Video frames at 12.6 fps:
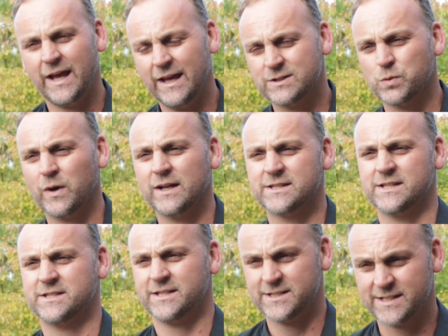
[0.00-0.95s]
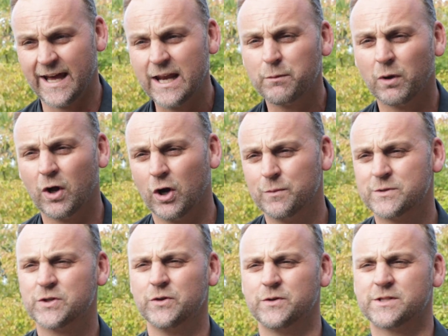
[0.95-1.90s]
as well as a sustainable home
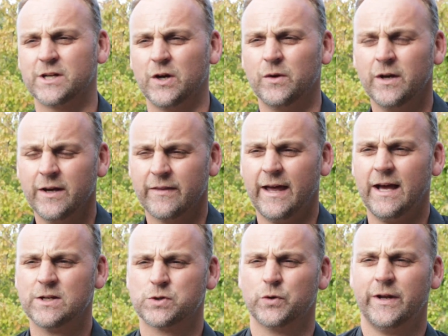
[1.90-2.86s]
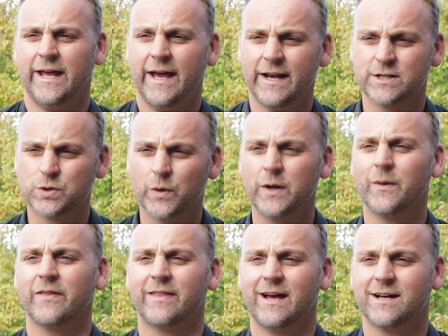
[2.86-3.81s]
too. So the house already had a
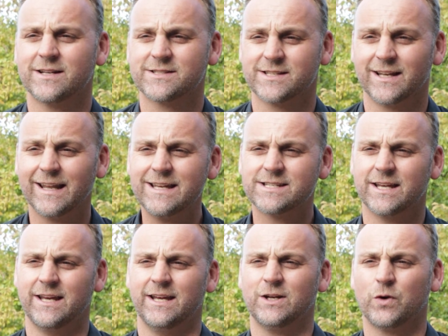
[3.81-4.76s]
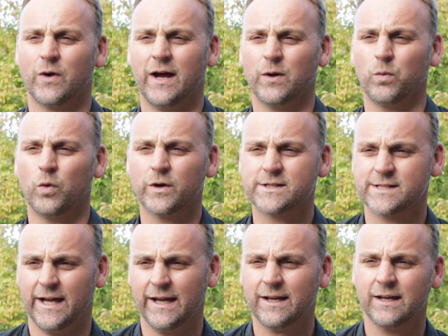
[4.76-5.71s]
21,000 litre in-ground water
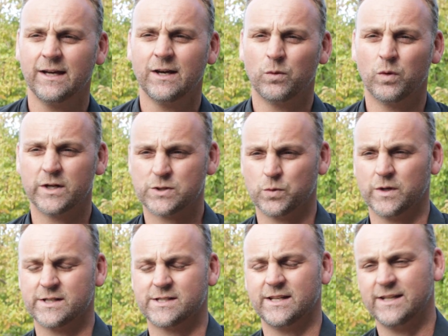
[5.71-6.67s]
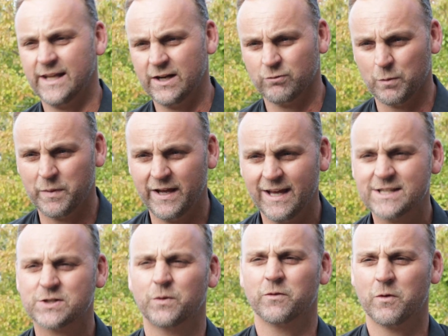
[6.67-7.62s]
tank which was in need of
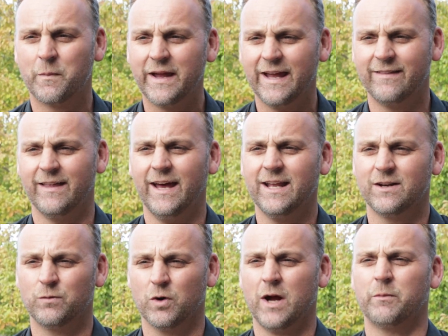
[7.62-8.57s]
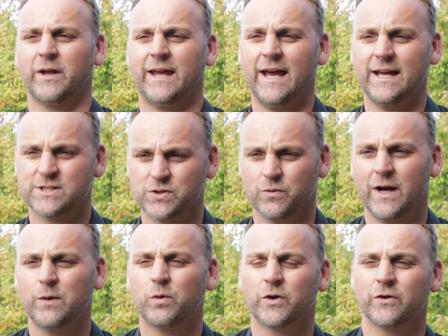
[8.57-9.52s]
repair, so we repaired that and were able to catch the
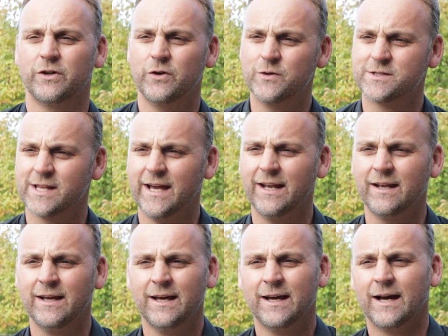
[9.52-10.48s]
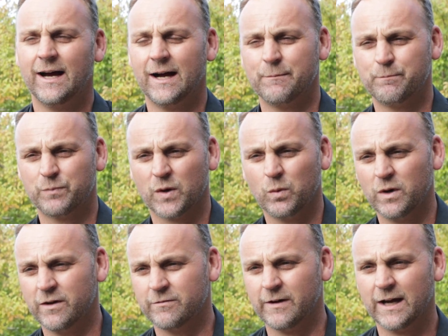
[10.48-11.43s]
rainwater and use that.
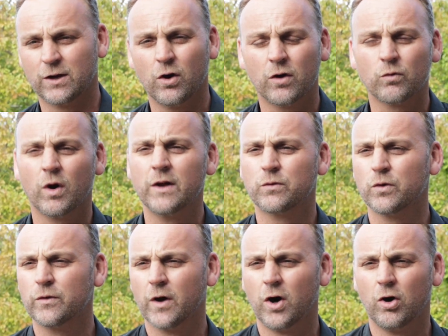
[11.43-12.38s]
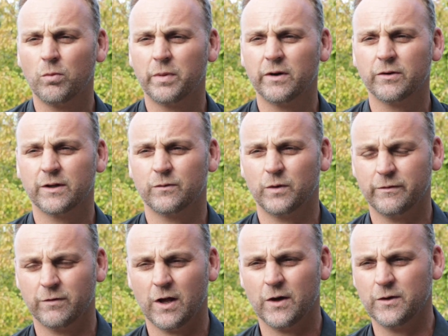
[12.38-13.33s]
We've gone right through the whole build and
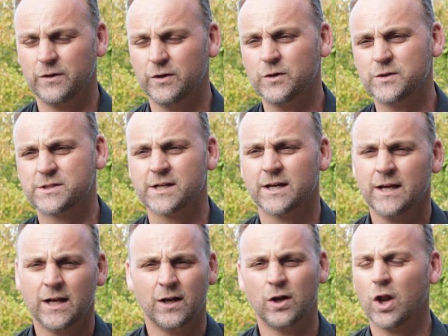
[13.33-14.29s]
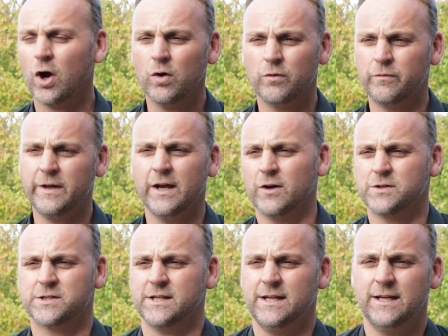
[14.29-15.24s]
we've used low
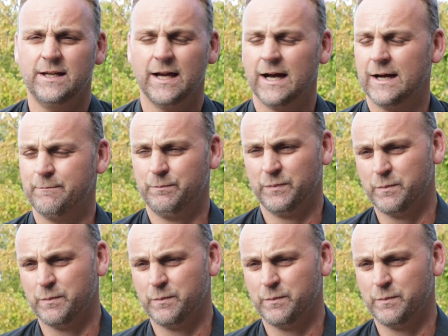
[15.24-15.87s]
VOC